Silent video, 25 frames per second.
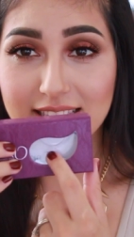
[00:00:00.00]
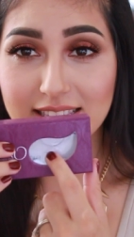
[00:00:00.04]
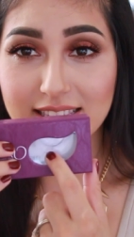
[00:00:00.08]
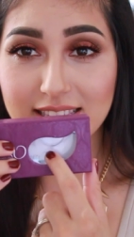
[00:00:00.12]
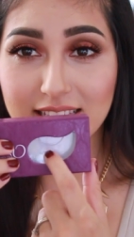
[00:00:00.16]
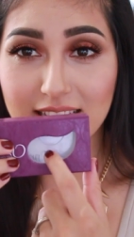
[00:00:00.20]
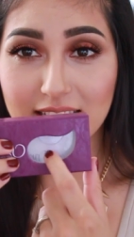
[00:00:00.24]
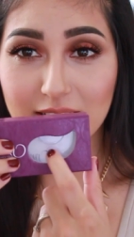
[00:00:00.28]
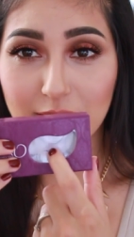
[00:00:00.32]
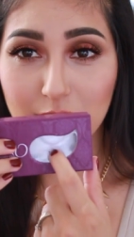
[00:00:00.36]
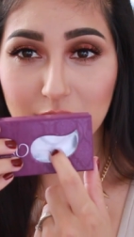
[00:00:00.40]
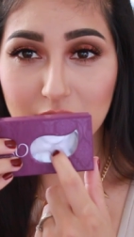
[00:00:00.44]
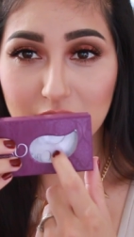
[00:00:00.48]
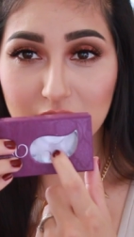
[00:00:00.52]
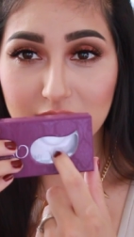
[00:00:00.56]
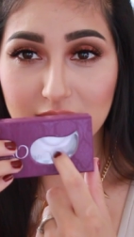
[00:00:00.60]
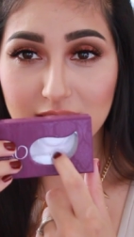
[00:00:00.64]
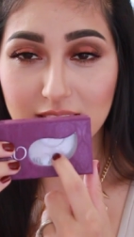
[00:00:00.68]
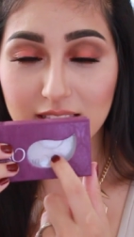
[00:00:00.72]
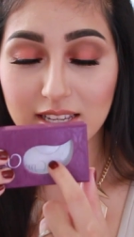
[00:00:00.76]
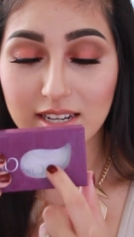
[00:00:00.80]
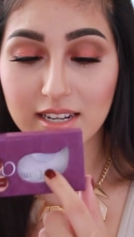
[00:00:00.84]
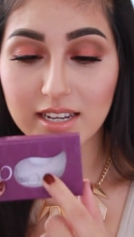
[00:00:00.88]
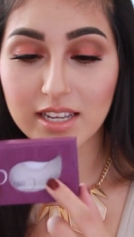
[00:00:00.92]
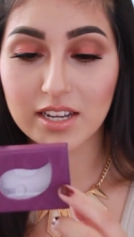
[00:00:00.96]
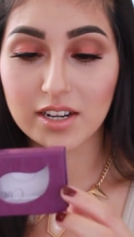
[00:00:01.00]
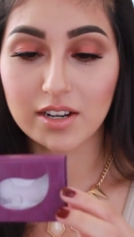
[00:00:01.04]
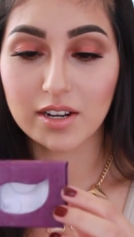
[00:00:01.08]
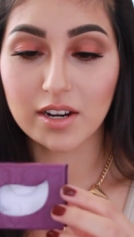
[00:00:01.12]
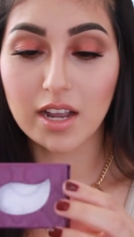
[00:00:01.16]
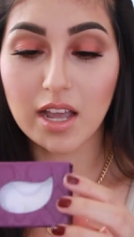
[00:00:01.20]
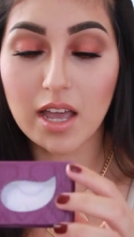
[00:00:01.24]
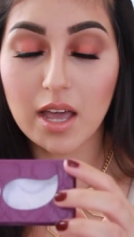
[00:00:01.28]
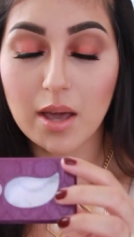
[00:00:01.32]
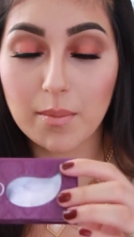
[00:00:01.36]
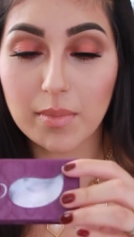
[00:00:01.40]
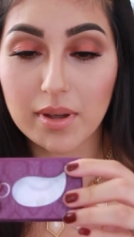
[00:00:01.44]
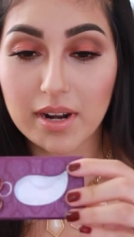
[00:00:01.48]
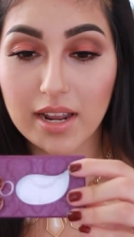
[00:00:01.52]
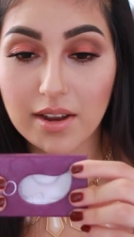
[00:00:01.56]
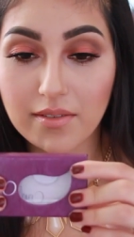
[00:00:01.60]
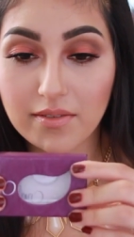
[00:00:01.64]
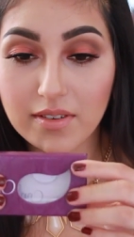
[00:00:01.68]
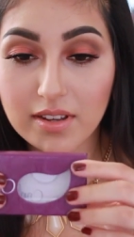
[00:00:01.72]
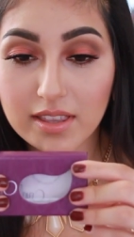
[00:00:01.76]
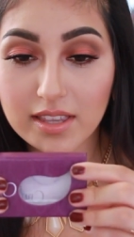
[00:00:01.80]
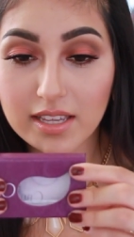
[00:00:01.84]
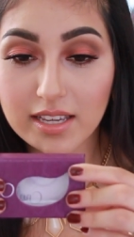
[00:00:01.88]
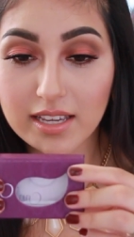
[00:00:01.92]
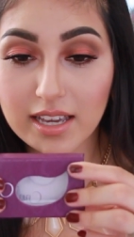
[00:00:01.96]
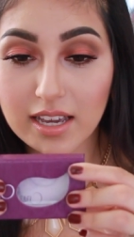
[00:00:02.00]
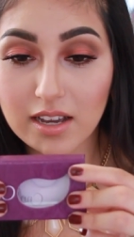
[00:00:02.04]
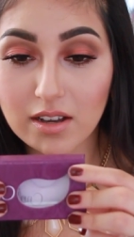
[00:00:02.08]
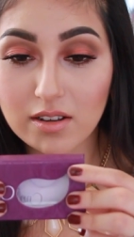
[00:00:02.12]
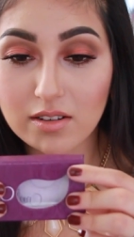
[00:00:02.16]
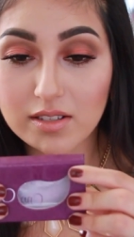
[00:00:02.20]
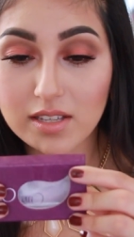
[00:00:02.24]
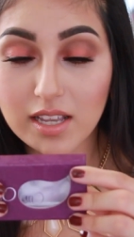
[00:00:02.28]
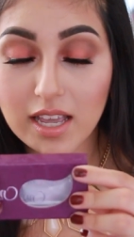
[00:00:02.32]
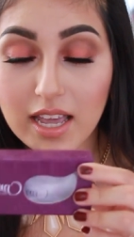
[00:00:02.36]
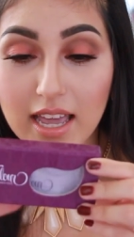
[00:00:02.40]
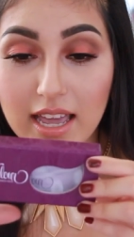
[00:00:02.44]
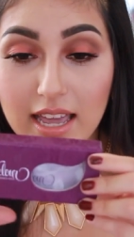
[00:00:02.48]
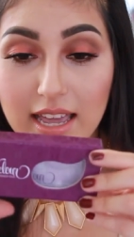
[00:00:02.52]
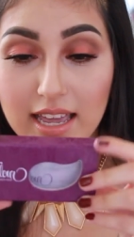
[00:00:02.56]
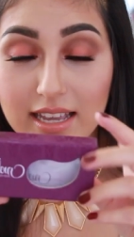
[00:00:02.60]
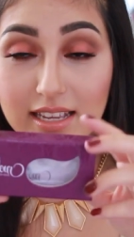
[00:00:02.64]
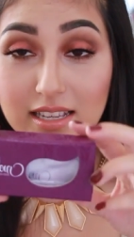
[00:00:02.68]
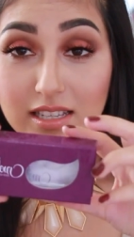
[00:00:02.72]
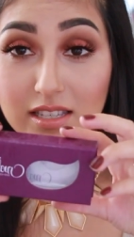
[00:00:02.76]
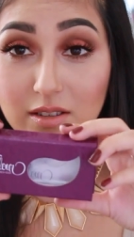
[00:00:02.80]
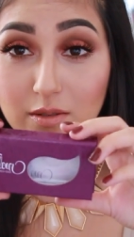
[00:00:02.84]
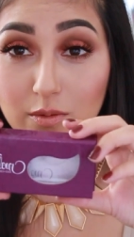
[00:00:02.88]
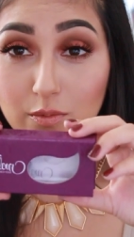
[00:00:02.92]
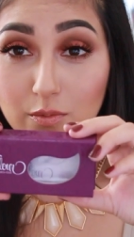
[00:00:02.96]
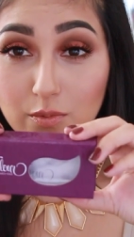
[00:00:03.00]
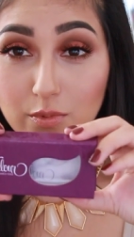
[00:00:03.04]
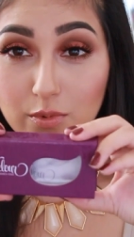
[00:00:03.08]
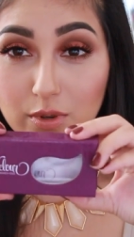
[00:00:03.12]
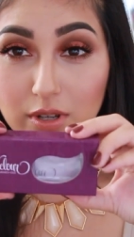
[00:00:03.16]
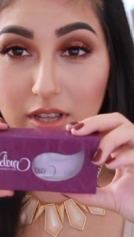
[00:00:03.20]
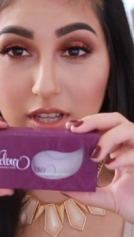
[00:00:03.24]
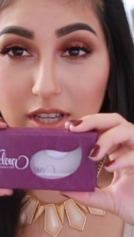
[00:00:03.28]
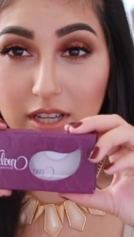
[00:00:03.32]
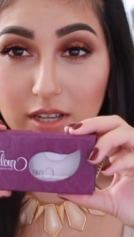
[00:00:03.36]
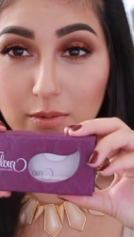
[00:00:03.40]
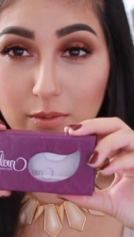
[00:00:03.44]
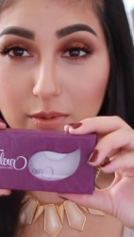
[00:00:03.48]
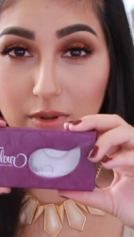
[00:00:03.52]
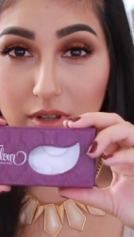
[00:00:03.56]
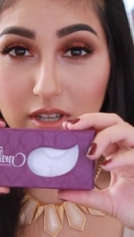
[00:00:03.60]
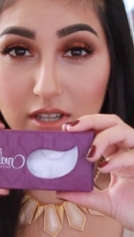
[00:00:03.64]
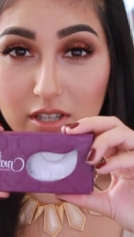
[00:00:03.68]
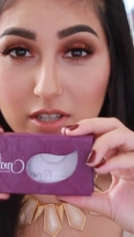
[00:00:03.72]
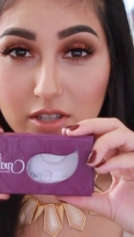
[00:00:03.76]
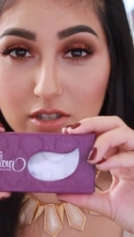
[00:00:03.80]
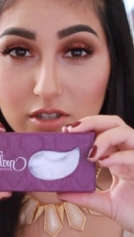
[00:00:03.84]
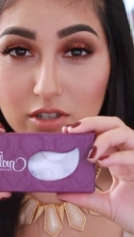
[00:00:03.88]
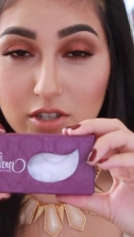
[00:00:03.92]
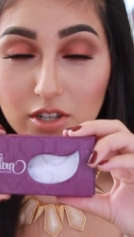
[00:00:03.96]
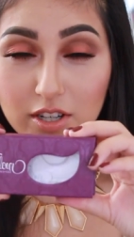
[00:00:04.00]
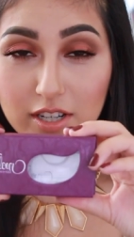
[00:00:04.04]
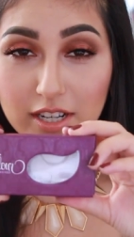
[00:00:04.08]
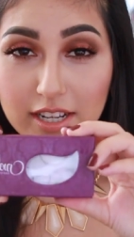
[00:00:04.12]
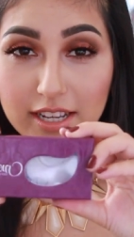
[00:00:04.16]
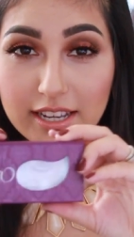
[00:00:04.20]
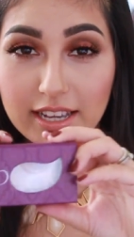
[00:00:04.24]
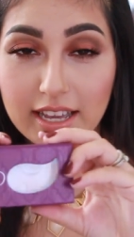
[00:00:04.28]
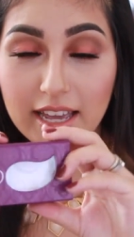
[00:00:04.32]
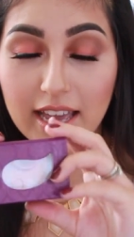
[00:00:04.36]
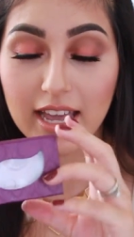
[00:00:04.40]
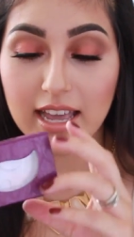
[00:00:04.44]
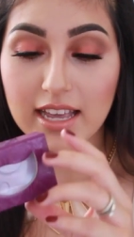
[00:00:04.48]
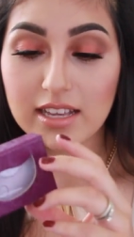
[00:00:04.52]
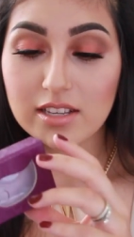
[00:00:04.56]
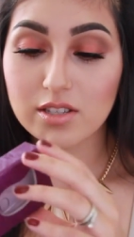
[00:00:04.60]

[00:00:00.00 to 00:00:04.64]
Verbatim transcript: inside, which is in here. But everything else is really, really sturdy.